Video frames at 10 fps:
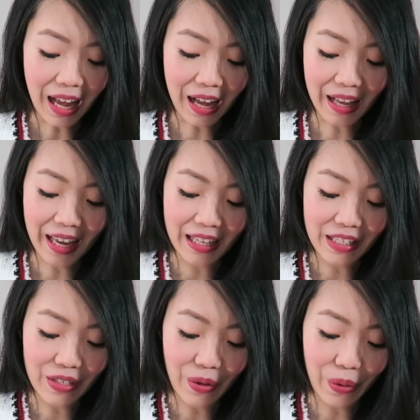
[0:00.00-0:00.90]
Uh,
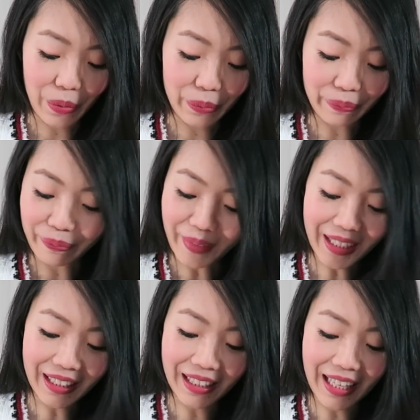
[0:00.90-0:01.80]
and so
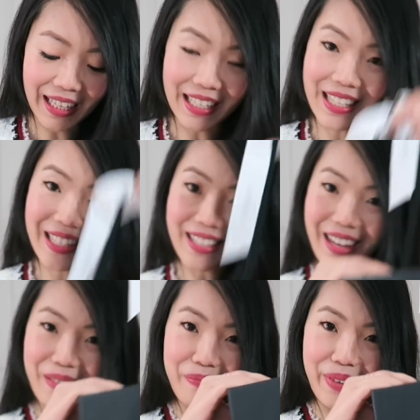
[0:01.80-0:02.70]
let us
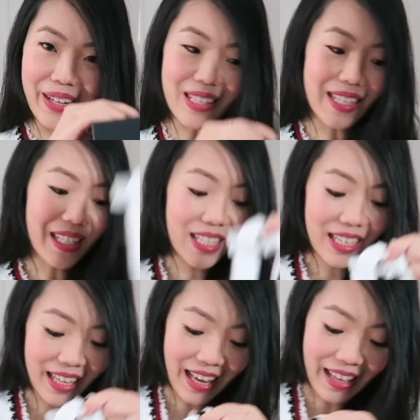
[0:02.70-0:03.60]
unbox it
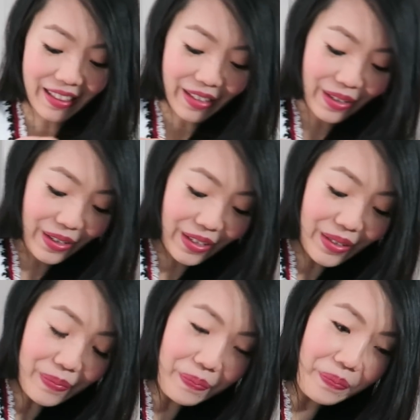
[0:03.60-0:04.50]
together.